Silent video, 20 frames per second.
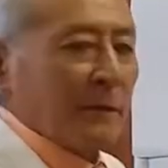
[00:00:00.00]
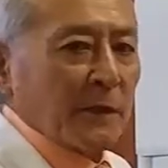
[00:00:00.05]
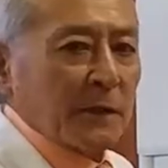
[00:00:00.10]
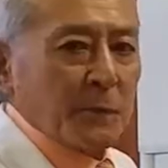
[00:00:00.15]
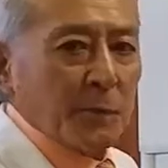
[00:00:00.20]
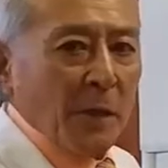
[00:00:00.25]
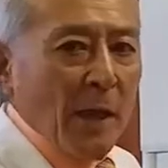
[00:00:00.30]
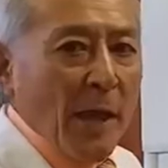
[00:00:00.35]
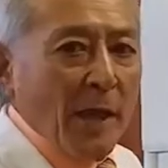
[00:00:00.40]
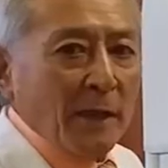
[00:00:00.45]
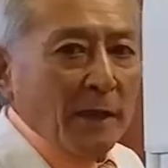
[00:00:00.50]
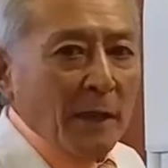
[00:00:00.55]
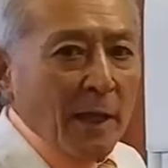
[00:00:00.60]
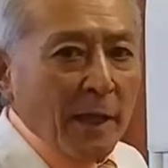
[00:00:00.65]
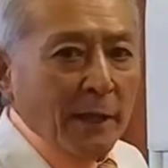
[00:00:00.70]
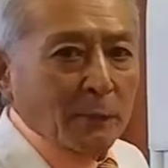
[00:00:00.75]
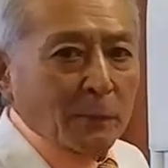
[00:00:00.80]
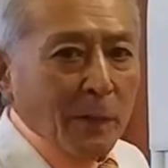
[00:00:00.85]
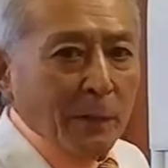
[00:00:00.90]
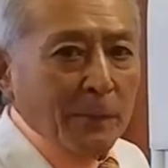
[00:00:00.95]
This black
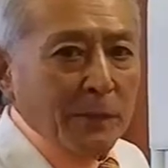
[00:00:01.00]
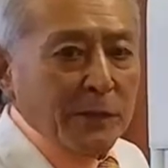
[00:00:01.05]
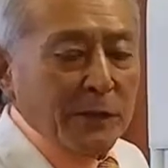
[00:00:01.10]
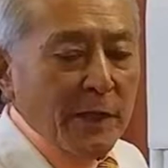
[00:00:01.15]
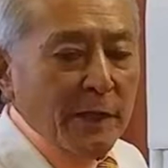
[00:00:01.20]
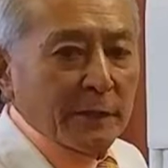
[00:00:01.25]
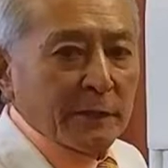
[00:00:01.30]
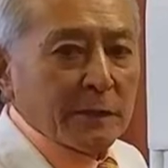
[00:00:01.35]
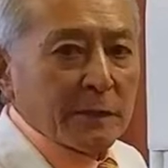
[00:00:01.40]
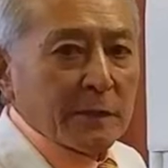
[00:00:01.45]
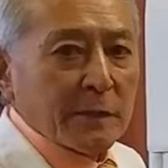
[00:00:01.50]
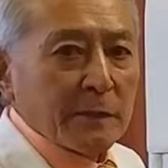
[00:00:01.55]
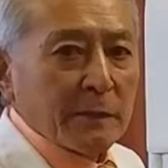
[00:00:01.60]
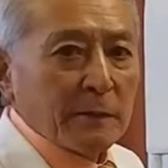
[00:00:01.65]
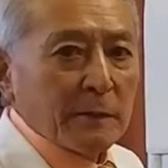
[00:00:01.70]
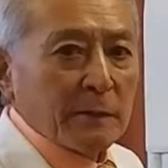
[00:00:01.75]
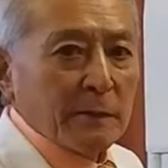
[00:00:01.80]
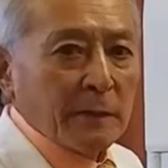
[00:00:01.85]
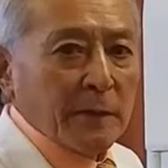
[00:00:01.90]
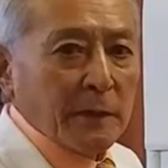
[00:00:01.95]
line represents
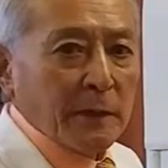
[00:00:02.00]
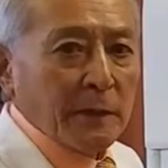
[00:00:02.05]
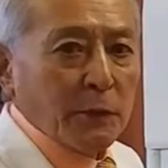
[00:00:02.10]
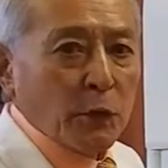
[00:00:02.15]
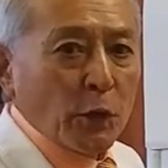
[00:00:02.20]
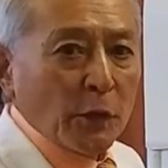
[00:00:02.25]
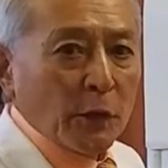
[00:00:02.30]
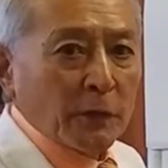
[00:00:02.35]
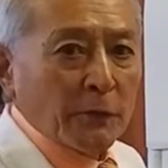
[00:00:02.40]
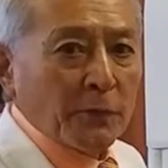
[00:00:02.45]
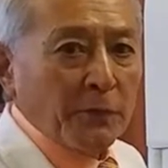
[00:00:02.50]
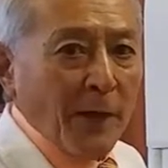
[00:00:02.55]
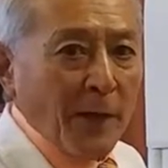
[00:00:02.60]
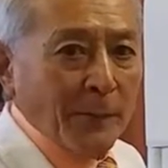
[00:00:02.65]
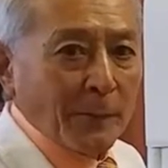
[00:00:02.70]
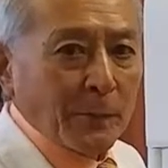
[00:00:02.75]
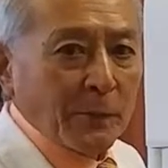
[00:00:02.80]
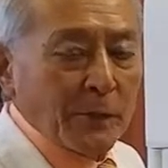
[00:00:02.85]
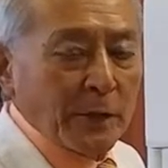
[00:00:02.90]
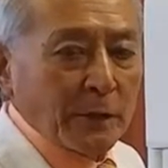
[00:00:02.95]
the nerve
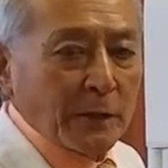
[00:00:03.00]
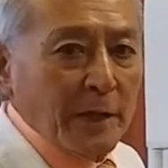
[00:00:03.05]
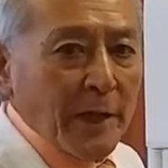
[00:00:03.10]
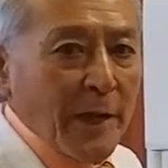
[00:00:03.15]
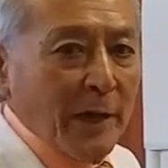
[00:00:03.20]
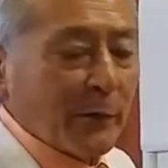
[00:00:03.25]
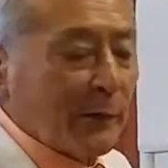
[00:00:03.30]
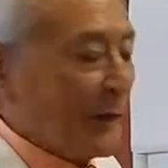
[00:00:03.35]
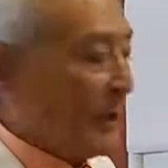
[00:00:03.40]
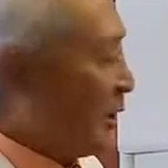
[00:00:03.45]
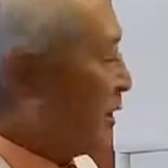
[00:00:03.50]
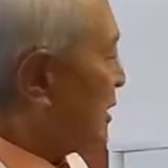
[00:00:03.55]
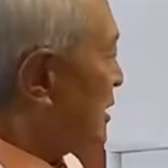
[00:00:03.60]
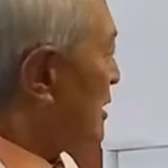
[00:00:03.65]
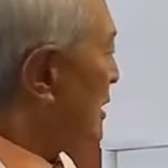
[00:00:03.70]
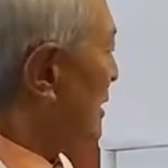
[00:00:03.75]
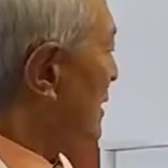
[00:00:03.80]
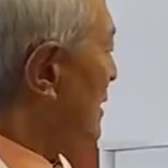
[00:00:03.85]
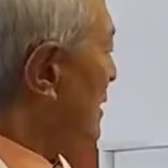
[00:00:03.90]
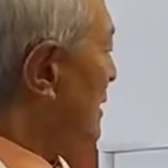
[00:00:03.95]
fiber that
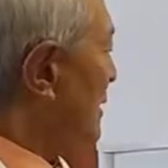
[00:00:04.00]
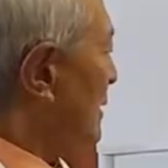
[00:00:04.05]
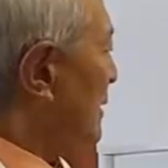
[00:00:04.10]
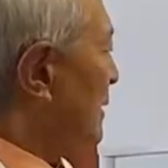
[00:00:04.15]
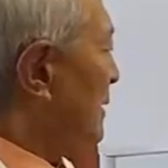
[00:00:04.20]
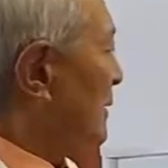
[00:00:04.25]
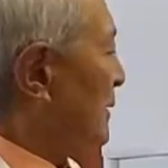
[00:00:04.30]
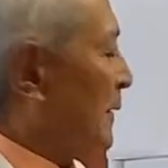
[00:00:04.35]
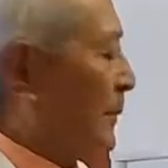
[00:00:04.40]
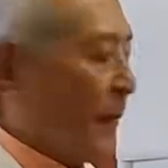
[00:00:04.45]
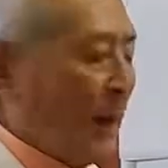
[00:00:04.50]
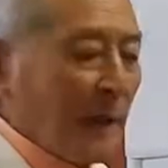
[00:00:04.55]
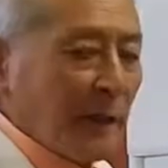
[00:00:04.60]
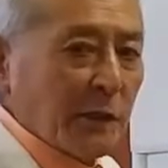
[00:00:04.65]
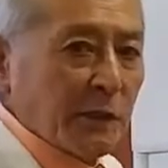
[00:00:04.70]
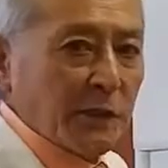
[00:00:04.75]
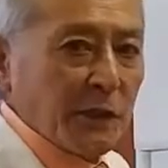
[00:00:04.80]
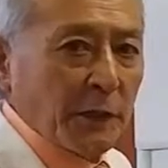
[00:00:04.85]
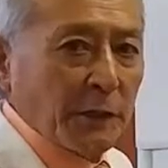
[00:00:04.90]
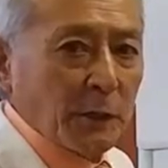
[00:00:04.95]
carries the
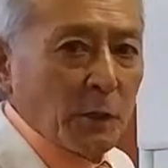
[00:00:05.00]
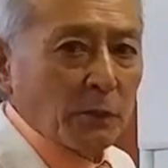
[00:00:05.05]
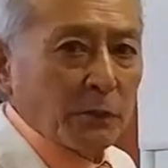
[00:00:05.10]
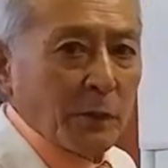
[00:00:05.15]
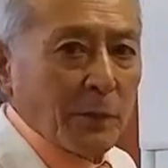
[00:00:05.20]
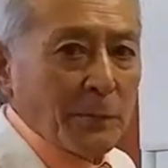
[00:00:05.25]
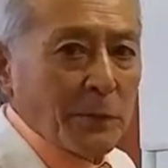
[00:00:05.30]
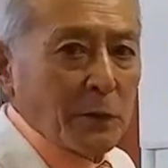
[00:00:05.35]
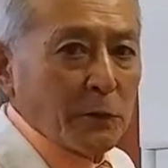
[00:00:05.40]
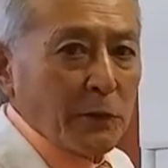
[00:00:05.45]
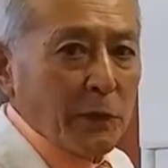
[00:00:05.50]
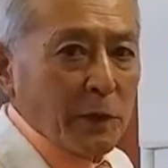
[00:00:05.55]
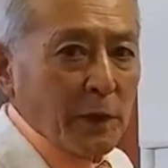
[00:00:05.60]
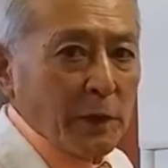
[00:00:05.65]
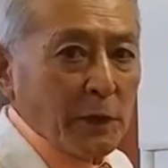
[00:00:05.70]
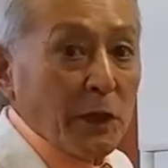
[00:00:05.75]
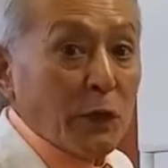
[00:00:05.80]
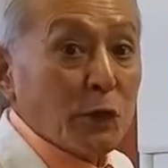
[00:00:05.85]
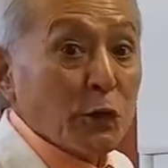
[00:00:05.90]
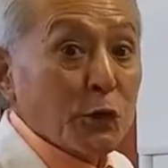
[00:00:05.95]
pain signal from your
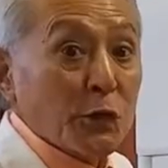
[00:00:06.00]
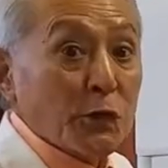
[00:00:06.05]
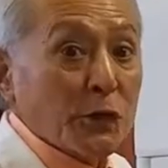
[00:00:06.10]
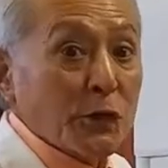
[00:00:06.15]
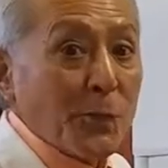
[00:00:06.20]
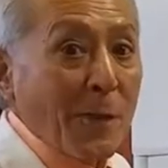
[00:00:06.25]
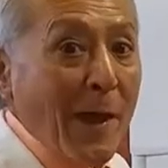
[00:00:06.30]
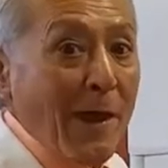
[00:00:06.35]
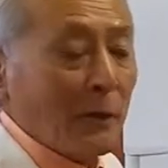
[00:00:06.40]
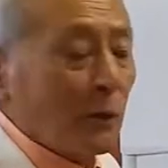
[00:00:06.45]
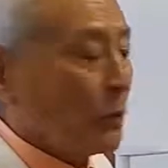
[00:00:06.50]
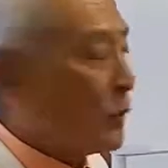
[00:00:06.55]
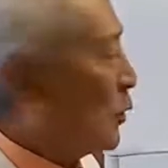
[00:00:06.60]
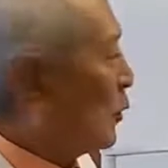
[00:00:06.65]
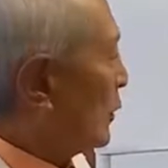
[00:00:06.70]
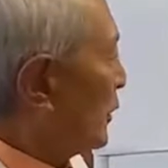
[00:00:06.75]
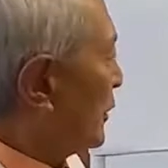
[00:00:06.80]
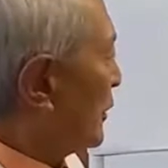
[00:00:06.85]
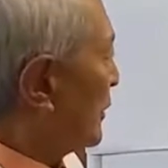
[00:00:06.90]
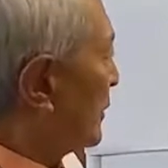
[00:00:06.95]
knee into the spinal
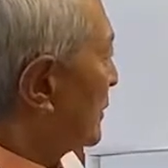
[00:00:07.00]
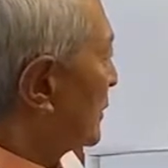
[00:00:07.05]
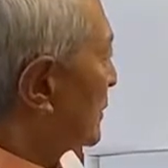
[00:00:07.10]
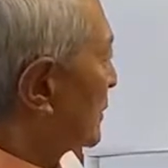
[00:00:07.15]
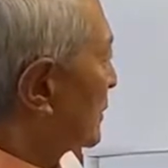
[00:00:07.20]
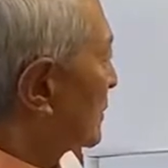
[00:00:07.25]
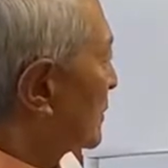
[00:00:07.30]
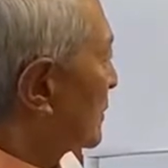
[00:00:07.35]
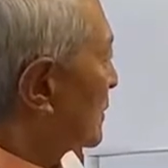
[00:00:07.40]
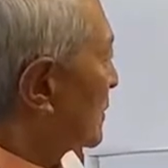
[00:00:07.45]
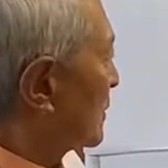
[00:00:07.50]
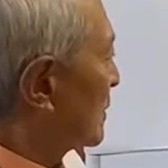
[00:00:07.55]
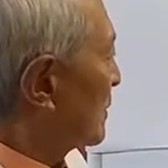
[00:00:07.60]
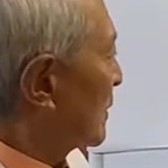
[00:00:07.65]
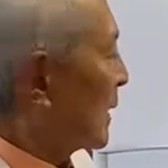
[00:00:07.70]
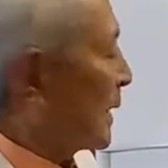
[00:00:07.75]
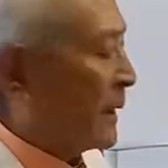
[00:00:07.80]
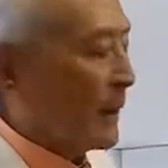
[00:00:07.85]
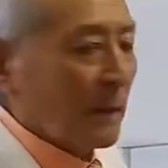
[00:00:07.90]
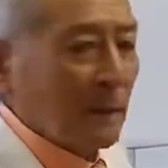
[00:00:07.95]
cord.
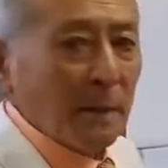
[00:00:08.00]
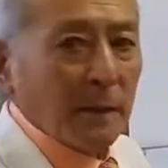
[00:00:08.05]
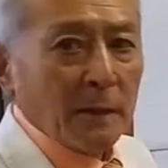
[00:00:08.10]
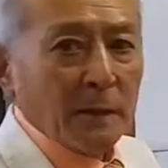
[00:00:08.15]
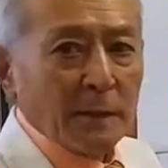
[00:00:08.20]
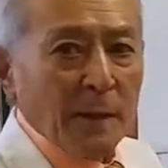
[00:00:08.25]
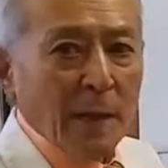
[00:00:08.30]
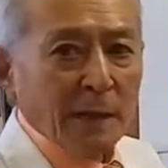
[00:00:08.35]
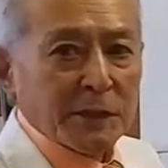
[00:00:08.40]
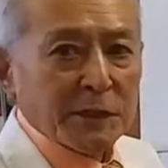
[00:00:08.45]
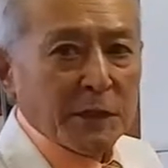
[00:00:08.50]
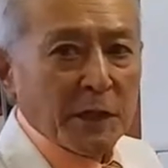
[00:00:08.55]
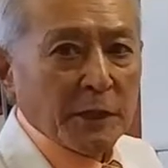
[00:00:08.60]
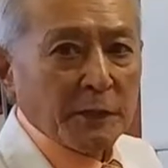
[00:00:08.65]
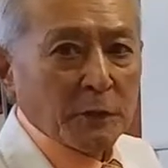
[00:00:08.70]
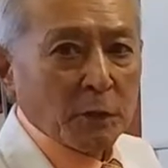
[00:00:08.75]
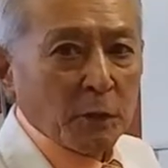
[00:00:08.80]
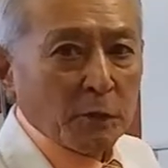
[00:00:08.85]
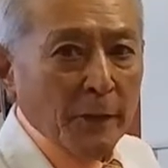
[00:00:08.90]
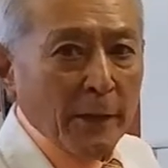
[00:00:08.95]
That
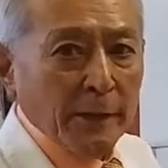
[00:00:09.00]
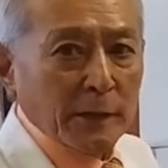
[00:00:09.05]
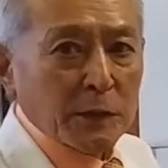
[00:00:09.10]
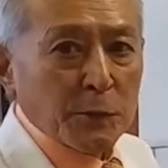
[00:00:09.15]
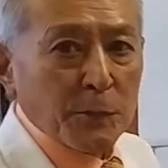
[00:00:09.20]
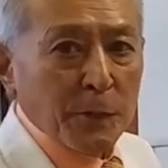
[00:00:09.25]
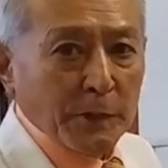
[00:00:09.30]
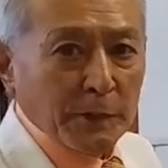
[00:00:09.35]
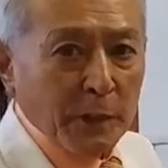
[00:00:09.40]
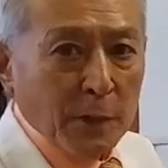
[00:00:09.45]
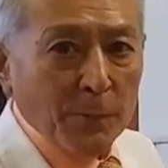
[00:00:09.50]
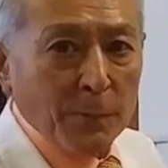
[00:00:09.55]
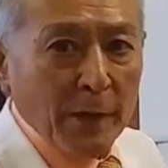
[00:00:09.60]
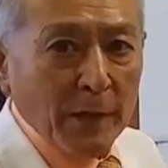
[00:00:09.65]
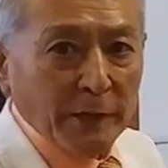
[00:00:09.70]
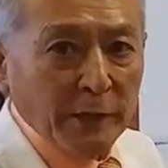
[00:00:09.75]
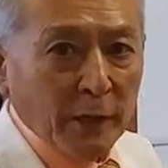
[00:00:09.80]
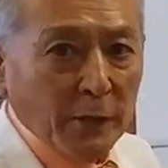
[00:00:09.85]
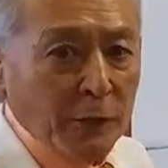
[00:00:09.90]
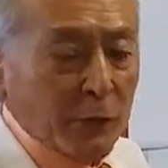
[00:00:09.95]
signal then is picked up
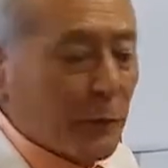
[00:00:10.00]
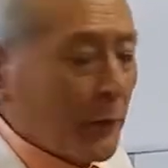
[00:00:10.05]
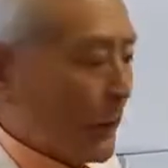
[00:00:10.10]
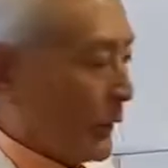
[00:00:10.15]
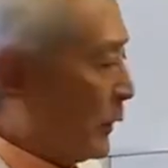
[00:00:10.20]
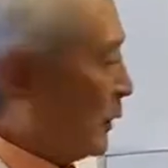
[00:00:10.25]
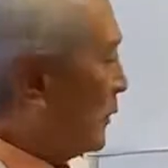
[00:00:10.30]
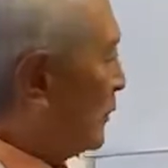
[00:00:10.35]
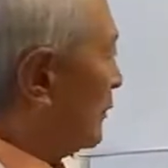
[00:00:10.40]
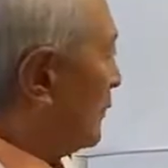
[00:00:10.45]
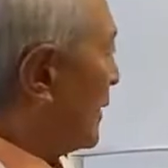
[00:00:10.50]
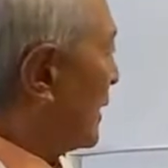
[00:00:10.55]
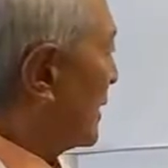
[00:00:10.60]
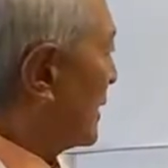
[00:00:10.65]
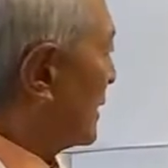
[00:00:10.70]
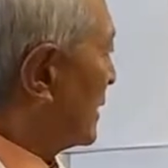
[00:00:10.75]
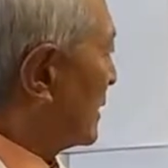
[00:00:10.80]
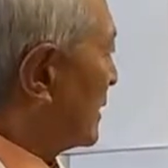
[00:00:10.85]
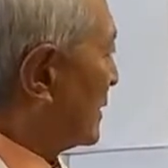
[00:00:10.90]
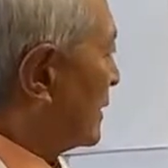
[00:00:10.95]
by another nerve.
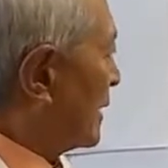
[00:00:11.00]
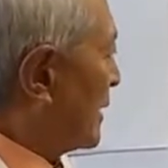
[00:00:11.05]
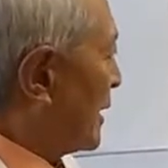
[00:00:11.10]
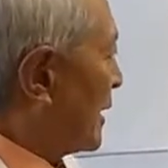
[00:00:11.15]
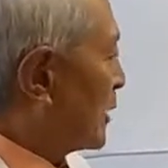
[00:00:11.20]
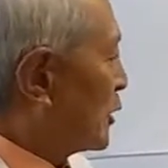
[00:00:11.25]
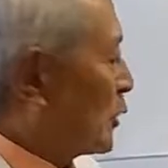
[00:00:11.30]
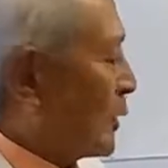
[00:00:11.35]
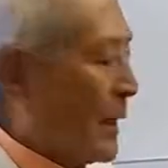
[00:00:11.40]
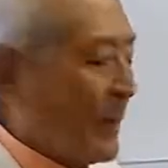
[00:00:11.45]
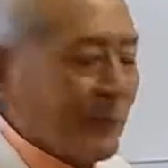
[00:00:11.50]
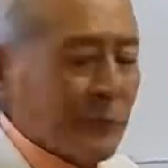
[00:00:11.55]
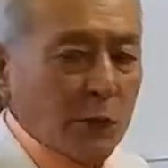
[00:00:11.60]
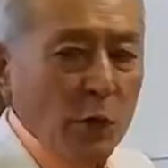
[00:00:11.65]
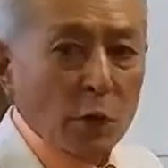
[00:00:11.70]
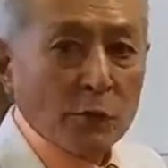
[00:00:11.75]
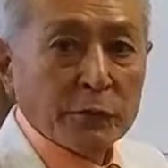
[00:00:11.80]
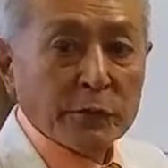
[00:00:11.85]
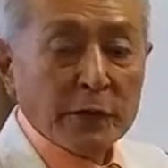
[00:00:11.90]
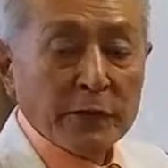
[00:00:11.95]
It
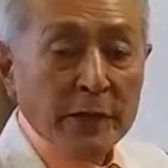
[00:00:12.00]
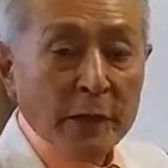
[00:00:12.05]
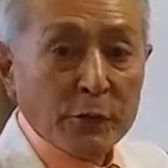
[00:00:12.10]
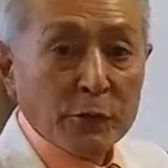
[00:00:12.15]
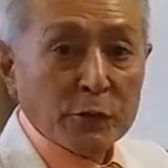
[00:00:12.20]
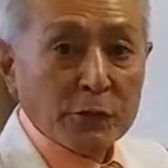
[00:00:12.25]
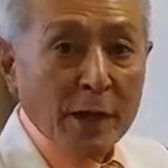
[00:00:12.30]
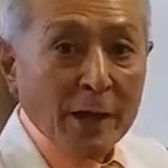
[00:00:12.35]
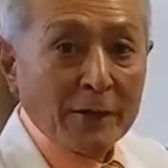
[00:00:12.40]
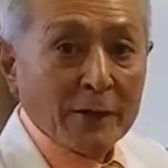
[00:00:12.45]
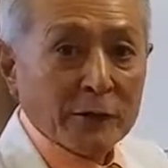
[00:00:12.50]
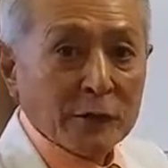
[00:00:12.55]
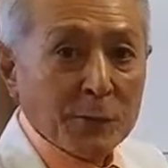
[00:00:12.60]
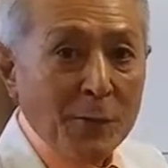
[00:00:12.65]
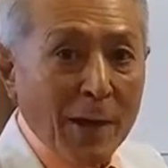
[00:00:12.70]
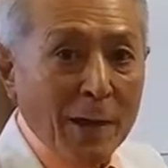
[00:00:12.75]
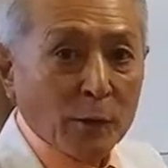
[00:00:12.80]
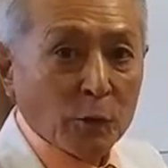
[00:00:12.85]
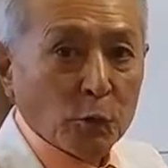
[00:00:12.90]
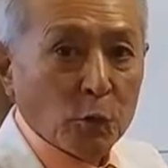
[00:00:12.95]
travels over to the other side of the
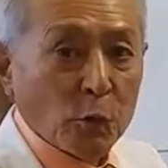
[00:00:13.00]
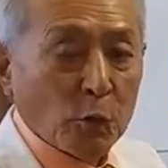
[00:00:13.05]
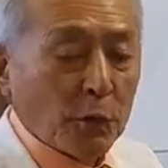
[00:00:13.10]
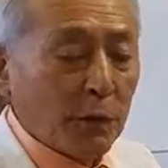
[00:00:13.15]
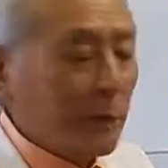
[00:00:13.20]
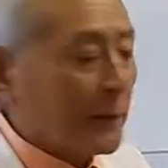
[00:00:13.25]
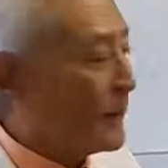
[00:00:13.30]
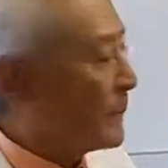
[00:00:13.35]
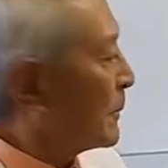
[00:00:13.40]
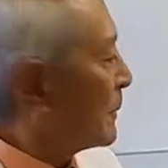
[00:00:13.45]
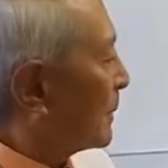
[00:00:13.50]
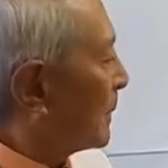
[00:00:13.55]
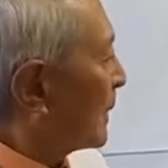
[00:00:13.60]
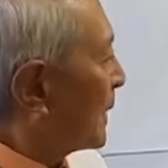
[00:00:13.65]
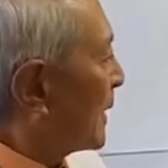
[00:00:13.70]
spinal cord,